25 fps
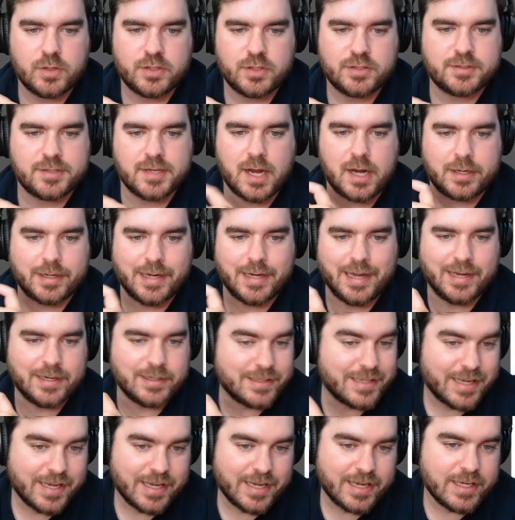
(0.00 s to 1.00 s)
Saga
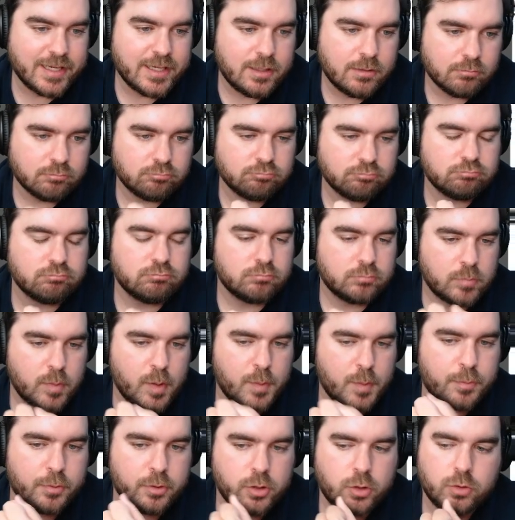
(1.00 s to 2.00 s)
and Key? Be
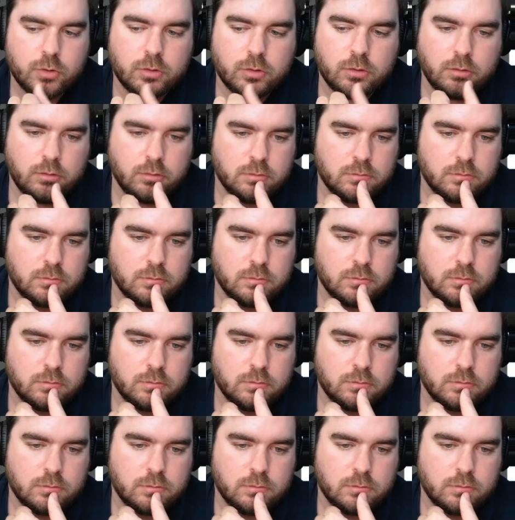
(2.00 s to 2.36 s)
pretty cool.